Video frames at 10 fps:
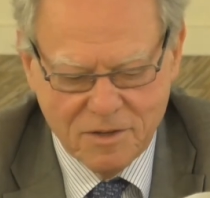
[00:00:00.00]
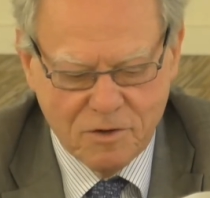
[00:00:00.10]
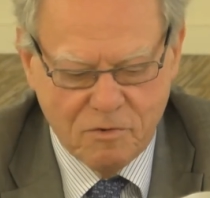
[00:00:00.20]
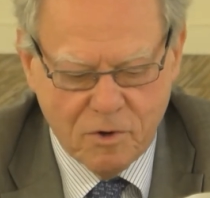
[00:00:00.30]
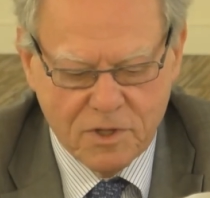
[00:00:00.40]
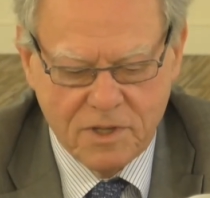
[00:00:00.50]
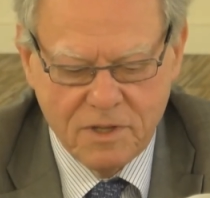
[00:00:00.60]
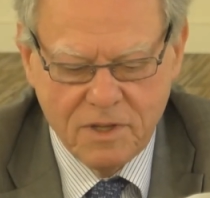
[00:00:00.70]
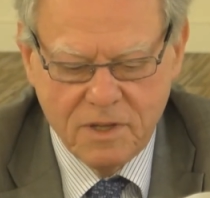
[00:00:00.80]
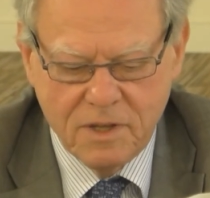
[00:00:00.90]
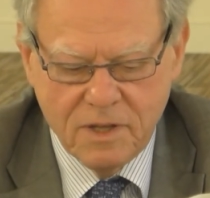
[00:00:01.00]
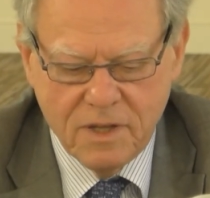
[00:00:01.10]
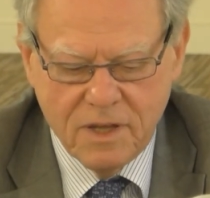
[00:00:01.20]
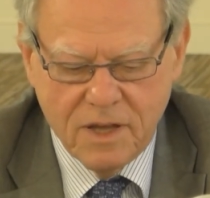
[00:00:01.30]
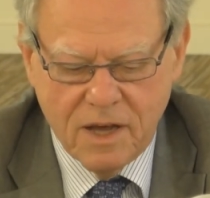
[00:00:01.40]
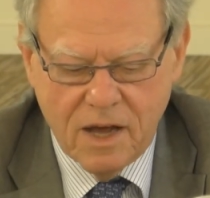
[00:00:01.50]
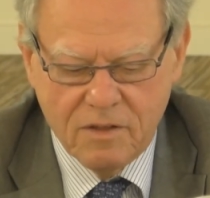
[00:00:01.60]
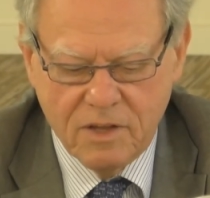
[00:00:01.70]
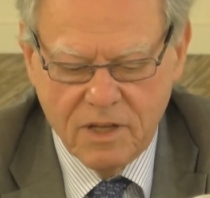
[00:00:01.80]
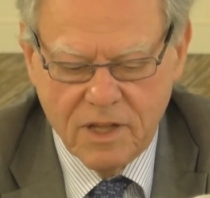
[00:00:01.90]
quote, I
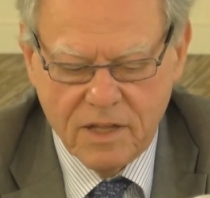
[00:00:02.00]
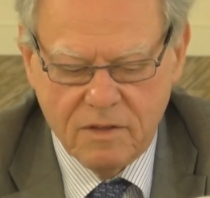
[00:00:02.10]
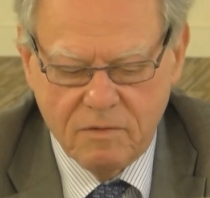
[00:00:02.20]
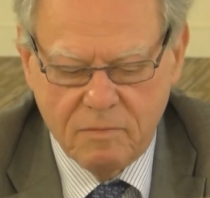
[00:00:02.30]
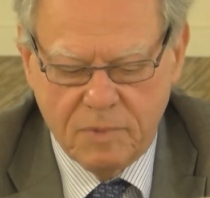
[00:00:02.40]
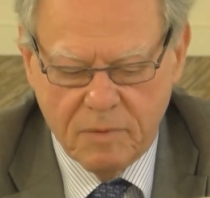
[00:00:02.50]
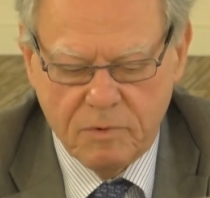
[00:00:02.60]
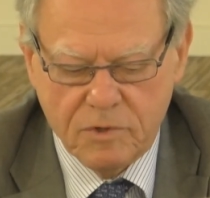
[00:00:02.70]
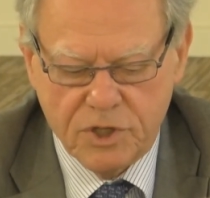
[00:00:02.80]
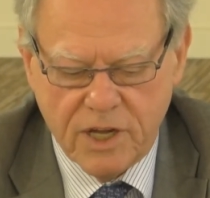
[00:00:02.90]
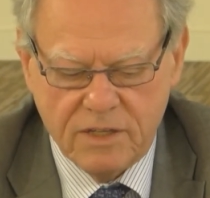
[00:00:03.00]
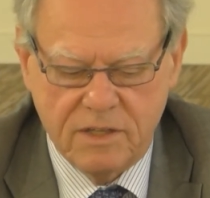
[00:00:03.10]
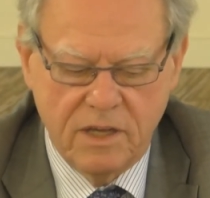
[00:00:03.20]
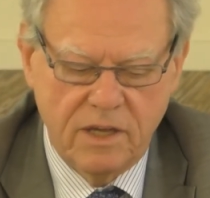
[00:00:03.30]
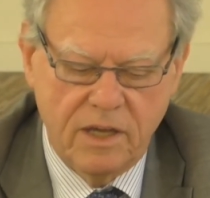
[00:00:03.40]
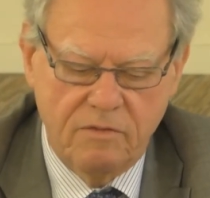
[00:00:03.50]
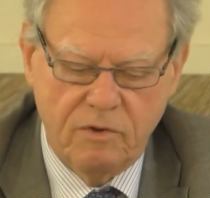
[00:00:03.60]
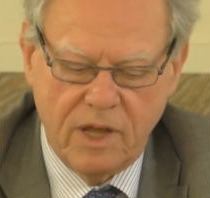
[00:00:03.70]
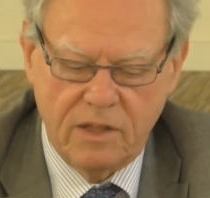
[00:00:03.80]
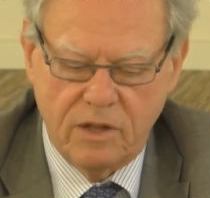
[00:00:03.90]
think that people shall think
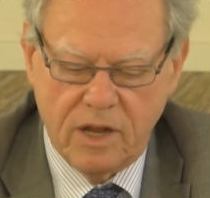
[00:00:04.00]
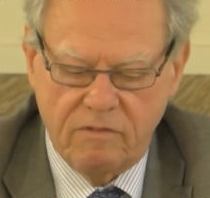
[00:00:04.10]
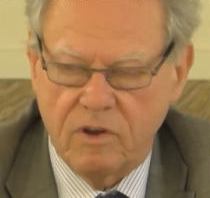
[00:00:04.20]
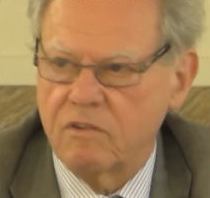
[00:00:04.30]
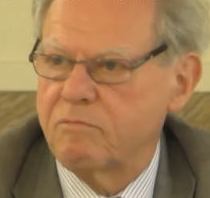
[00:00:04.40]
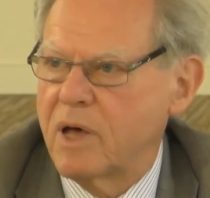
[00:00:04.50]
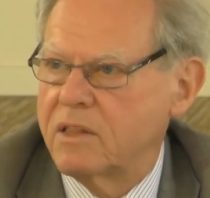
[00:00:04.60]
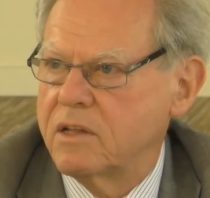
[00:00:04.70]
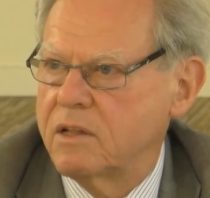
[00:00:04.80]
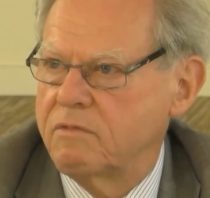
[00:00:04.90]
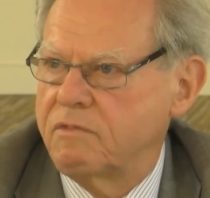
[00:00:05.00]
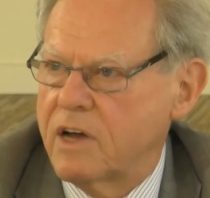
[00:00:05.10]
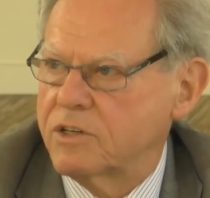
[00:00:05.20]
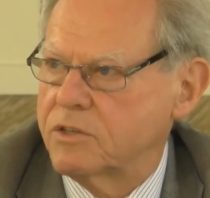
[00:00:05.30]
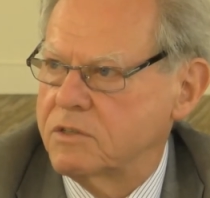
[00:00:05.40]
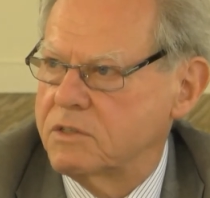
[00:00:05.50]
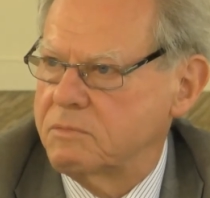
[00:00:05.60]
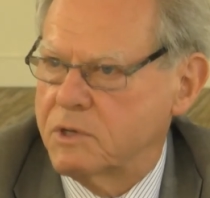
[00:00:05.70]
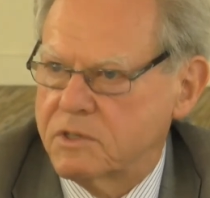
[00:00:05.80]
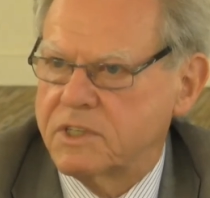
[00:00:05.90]
even at the level of bodily functions,
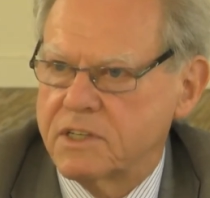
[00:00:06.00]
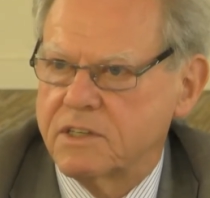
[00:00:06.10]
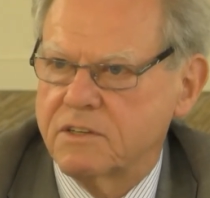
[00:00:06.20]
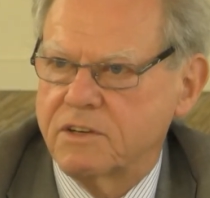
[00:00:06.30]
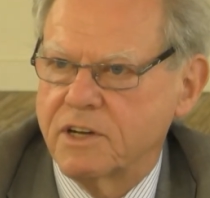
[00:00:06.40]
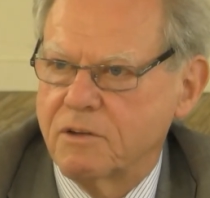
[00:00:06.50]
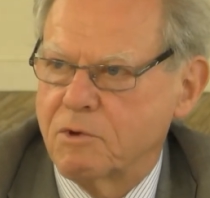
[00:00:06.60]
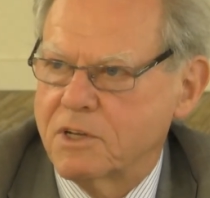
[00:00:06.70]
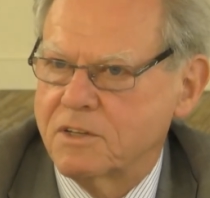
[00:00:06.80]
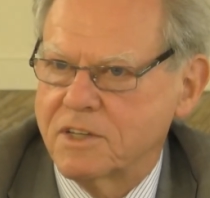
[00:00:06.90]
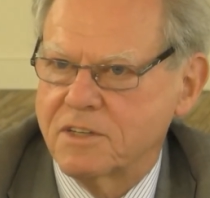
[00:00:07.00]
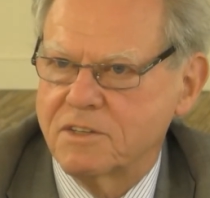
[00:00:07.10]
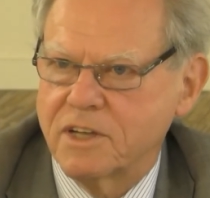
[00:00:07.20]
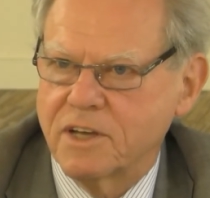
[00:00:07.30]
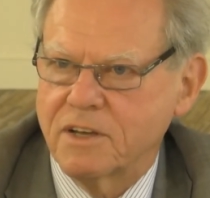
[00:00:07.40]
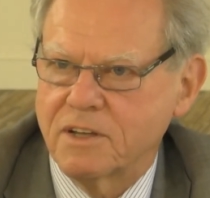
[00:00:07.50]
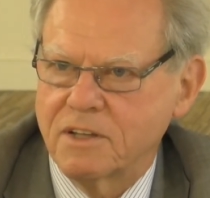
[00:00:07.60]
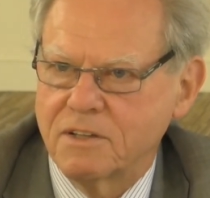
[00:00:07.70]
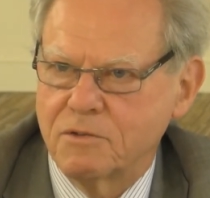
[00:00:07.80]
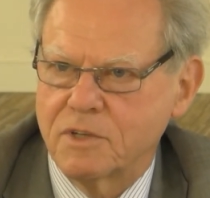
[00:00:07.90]
because this is really what is at stake
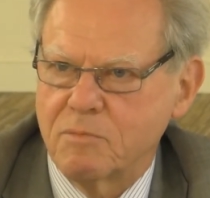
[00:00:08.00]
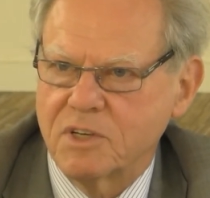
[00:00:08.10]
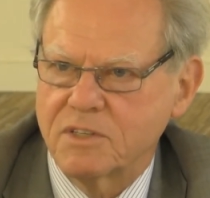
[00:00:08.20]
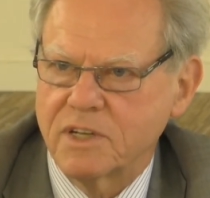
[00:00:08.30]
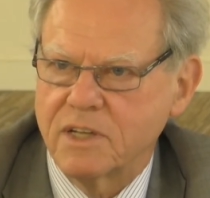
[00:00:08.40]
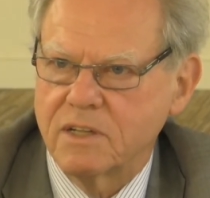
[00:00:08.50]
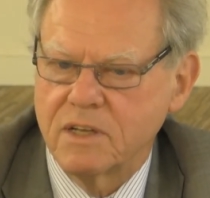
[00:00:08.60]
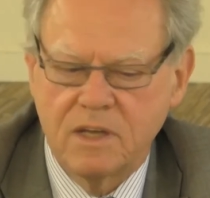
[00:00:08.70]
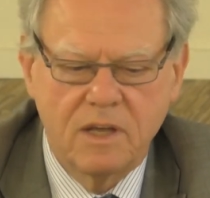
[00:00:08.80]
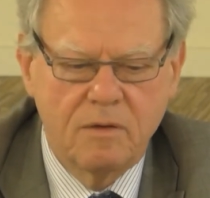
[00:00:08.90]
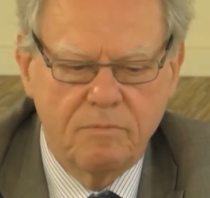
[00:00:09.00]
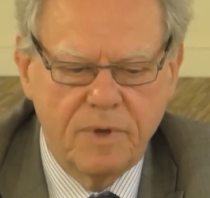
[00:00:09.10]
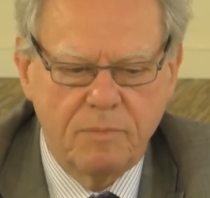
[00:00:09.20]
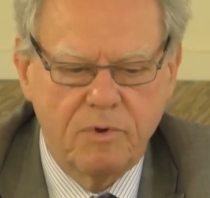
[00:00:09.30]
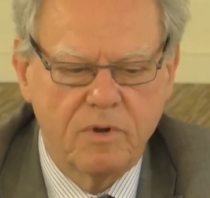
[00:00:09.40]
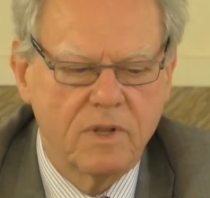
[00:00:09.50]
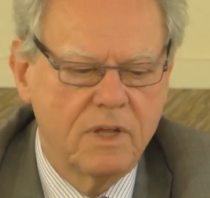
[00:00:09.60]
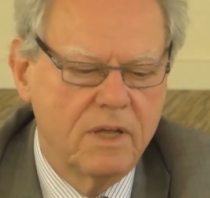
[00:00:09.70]
to some extent. People,